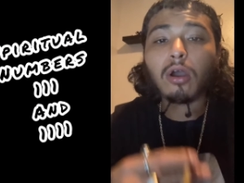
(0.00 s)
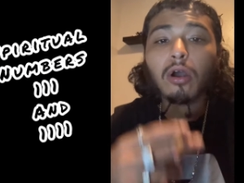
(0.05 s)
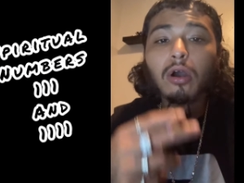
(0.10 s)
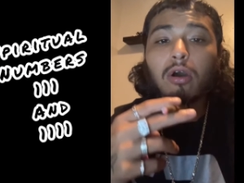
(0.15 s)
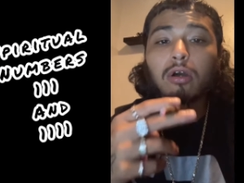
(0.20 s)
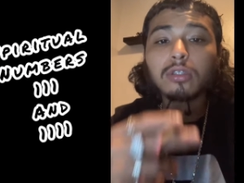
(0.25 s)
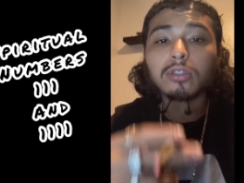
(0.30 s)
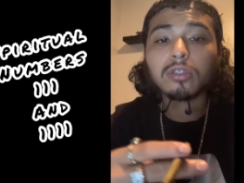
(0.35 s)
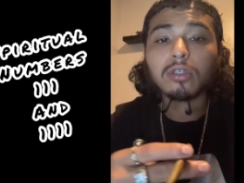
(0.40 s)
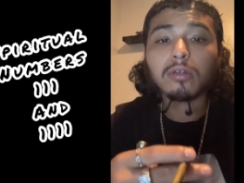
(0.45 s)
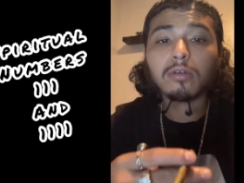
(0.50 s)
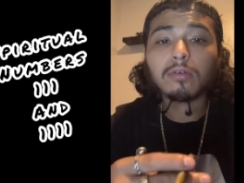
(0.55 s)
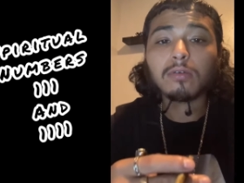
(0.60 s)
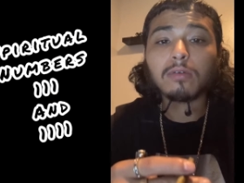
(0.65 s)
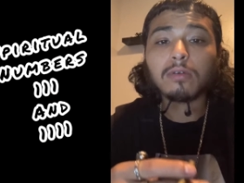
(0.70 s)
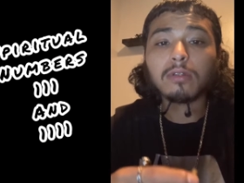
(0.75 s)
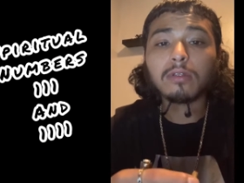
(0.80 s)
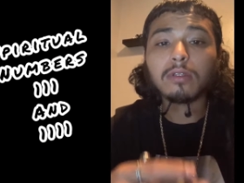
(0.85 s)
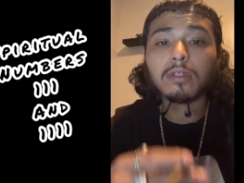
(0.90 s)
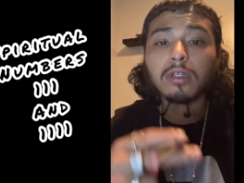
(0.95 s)
also,
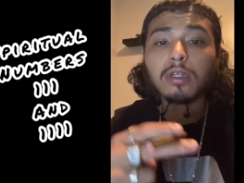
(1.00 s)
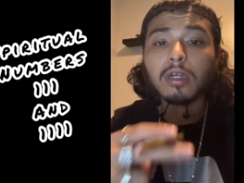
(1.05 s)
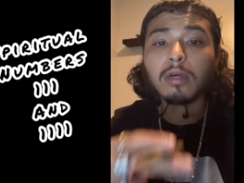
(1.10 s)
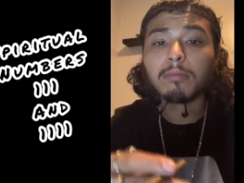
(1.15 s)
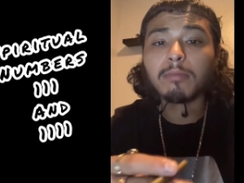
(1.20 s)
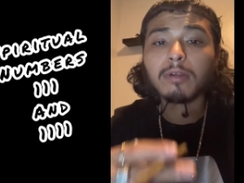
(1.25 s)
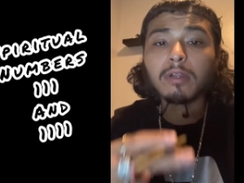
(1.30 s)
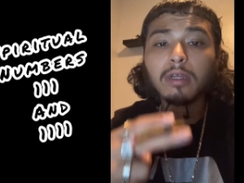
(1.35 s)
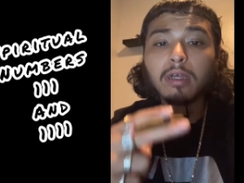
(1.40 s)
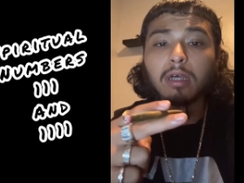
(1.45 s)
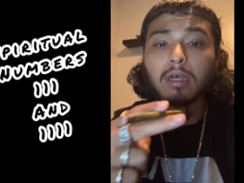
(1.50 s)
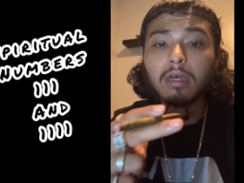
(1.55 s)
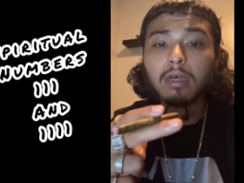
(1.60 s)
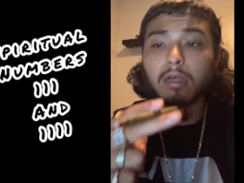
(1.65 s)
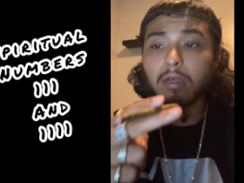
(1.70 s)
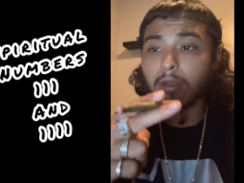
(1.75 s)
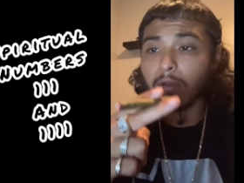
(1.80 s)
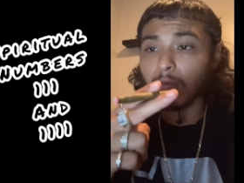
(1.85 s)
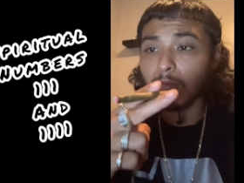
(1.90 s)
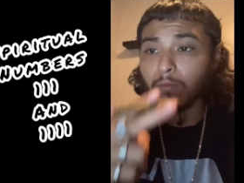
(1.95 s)
the number
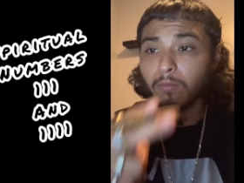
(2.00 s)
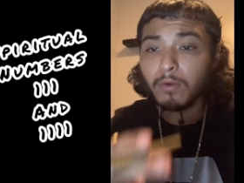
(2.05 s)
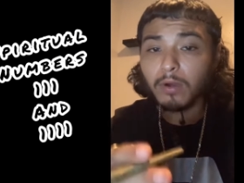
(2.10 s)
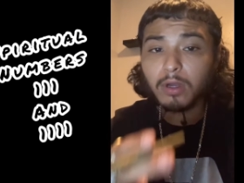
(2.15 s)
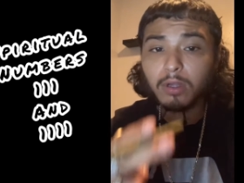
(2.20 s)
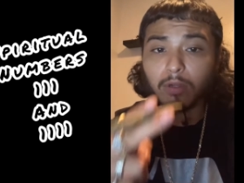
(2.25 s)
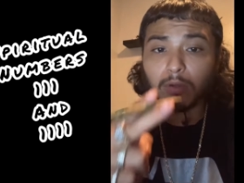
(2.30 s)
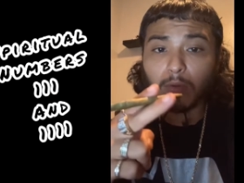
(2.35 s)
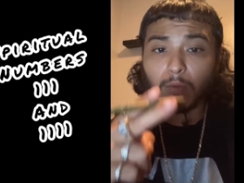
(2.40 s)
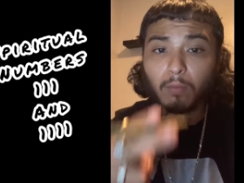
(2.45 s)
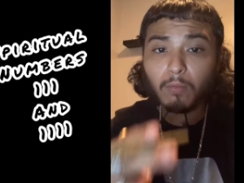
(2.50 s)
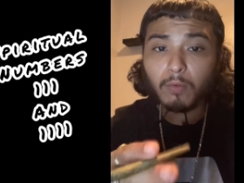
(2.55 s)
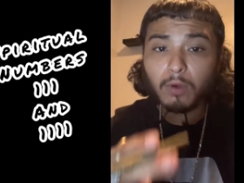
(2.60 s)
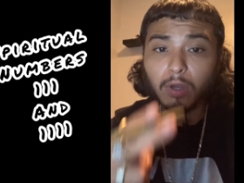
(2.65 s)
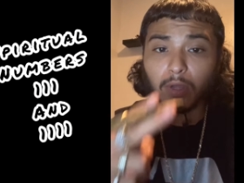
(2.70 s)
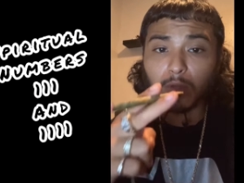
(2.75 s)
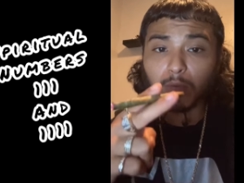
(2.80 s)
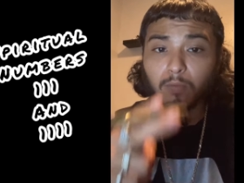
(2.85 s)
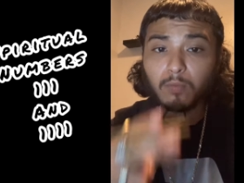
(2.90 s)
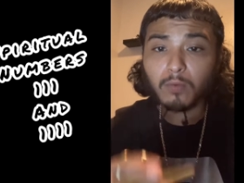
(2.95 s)

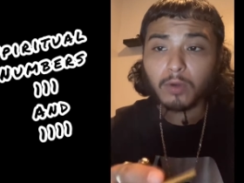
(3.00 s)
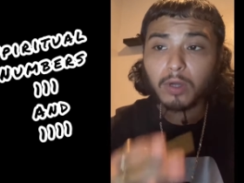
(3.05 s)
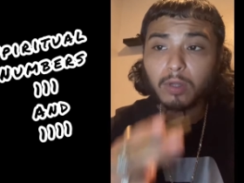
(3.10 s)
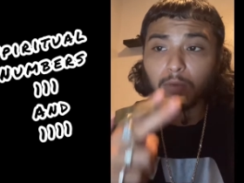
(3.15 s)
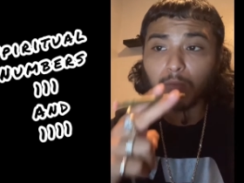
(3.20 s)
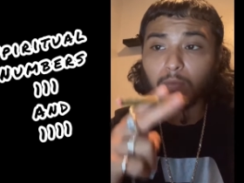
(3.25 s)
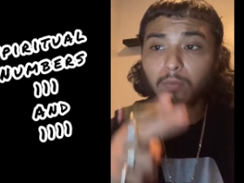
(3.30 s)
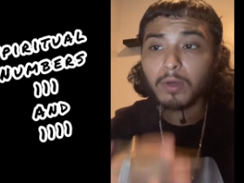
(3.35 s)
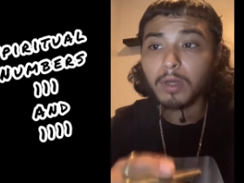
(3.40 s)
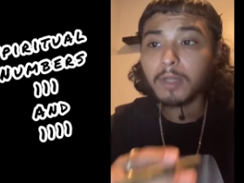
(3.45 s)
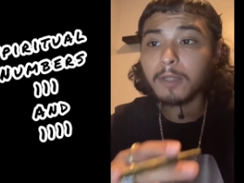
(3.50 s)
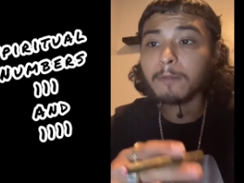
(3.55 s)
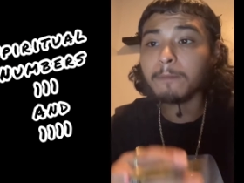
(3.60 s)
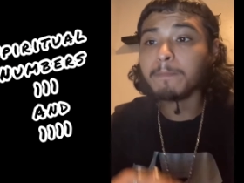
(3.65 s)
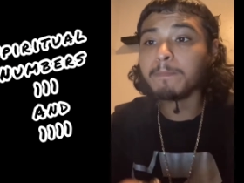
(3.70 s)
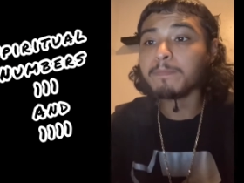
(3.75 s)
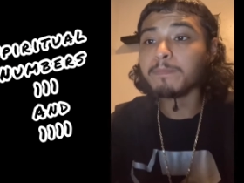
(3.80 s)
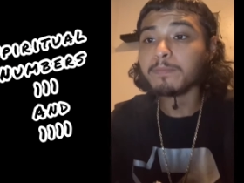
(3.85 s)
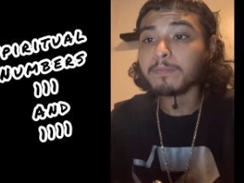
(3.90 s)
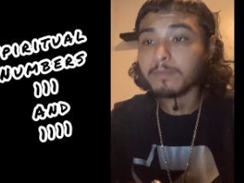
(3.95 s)
1111
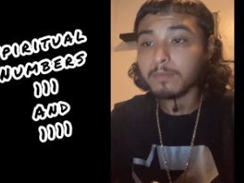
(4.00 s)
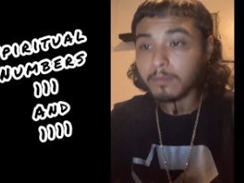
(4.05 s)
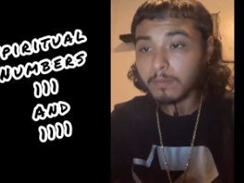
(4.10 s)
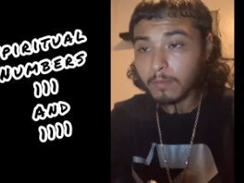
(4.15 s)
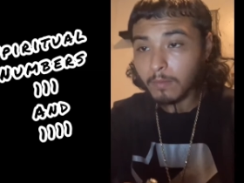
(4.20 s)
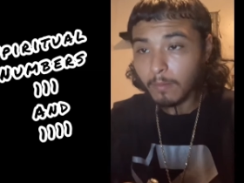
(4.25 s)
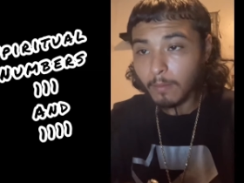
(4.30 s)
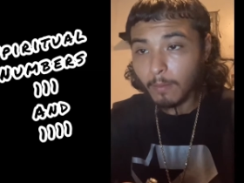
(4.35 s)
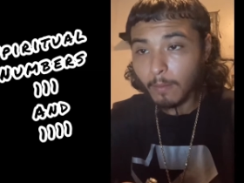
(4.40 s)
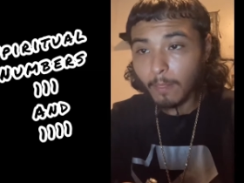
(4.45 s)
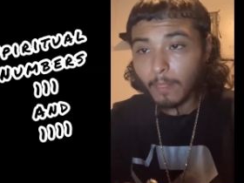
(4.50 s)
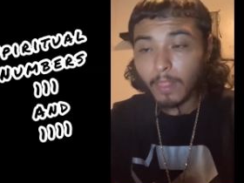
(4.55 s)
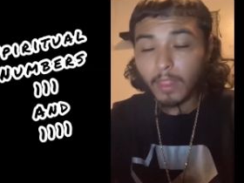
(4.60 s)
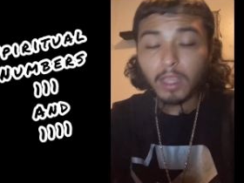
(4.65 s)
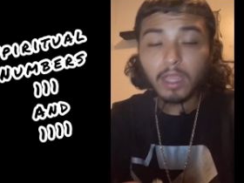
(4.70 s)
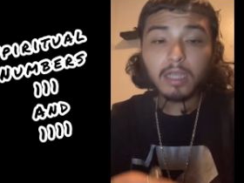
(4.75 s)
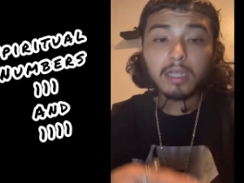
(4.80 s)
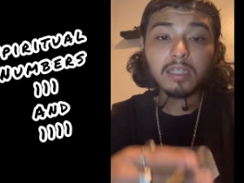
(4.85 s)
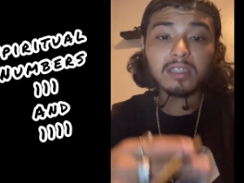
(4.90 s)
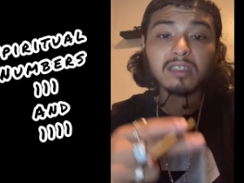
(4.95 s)

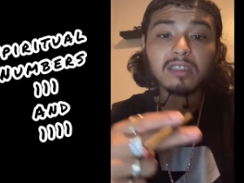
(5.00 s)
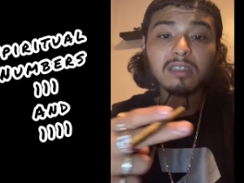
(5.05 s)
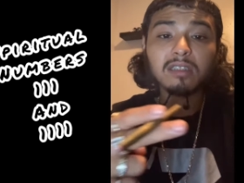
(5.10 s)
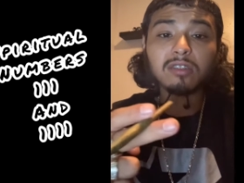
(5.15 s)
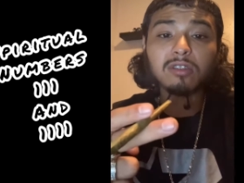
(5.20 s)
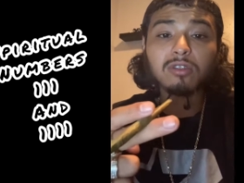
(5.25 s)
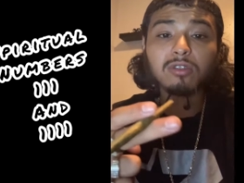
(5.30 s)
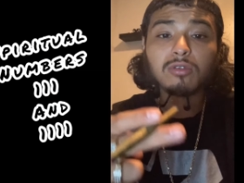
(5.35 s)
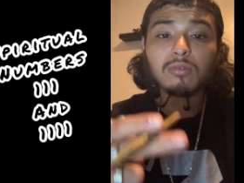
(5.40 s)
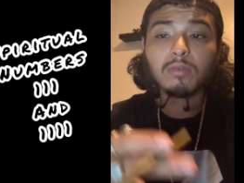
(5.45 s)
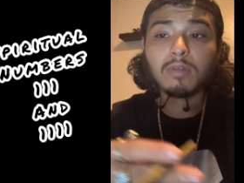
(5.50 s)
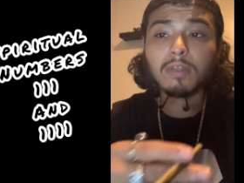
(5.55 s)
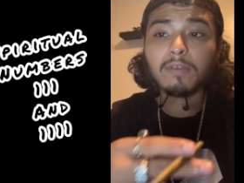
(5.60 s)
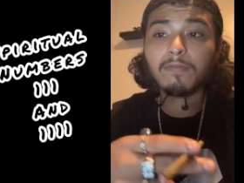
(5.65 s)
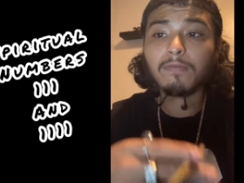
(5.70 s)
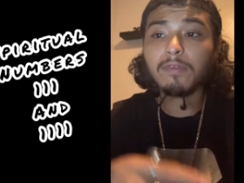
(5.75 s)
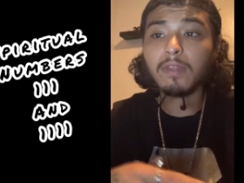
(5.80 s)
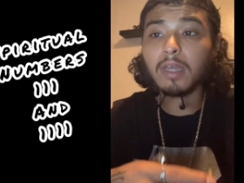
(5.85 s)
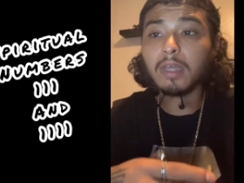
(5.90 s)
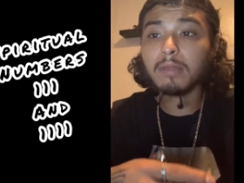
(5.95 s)
is twin
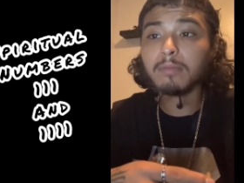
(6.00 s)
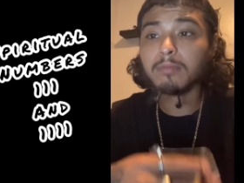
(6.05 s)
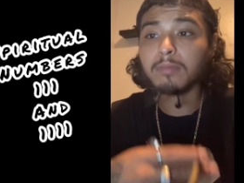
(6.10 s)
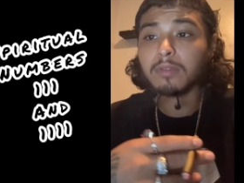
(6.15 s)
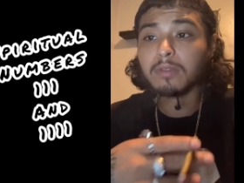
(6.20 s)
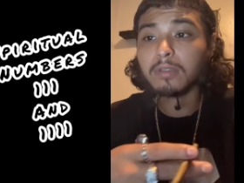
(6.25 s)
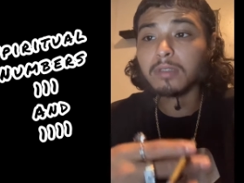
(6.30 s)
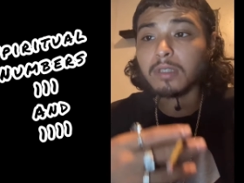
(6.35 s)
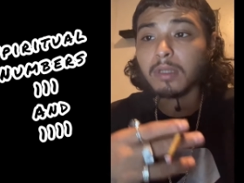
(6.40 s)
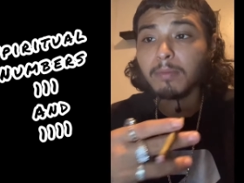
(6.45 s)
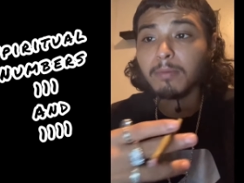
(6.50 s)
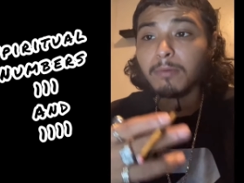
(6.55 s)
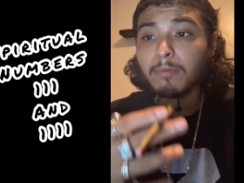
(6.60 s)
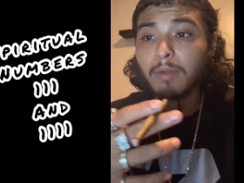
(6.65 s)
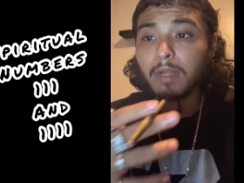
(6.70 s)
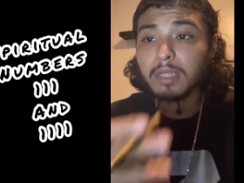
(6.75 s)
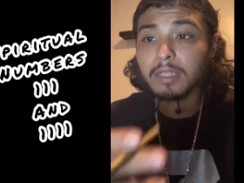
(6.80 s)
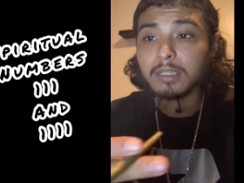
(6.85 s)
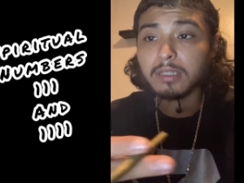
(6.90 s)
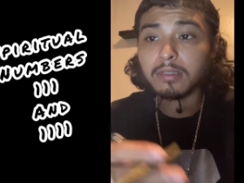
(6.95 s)
flame
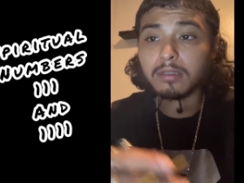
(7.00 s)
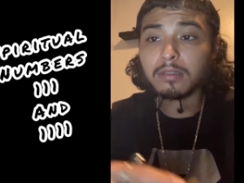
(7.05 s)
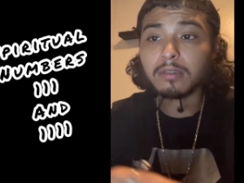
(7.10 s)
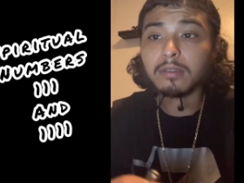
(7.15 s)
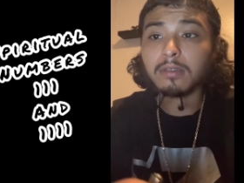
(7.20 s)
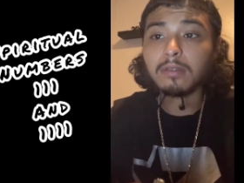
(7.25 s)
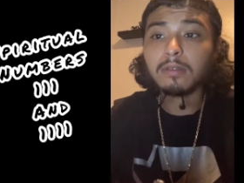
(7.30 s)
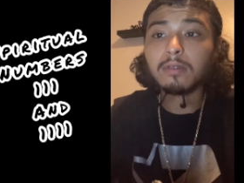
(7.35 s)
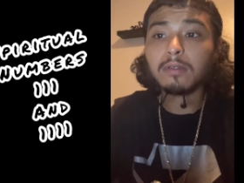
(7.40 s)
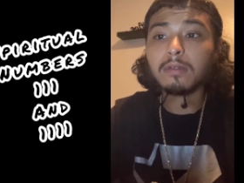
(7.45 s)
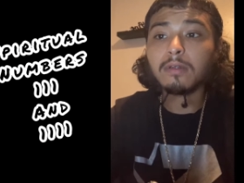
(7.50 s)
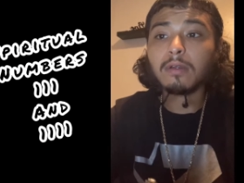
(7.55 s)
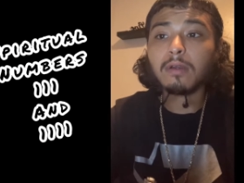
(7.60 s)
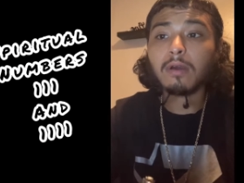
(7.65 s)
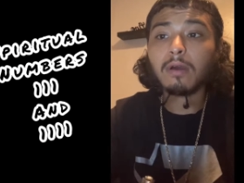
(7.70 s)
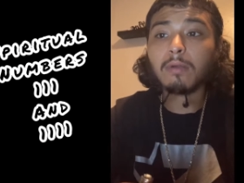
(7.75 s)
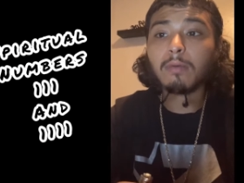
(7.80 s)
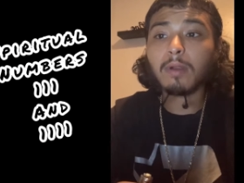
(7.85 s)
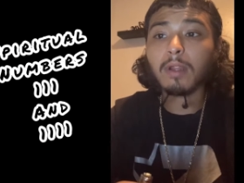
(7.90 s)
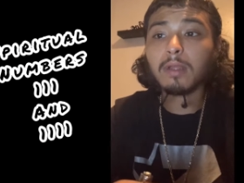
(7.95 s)
separation.
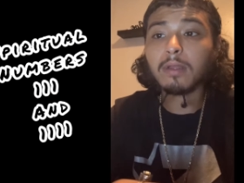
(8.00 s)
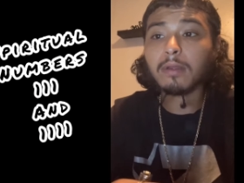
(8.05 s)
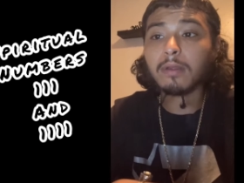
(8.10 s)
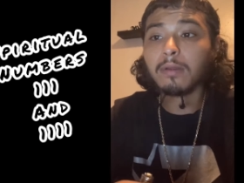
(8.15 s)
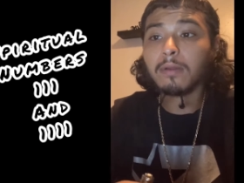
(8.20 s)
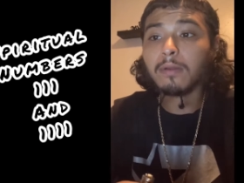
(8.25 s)
All right.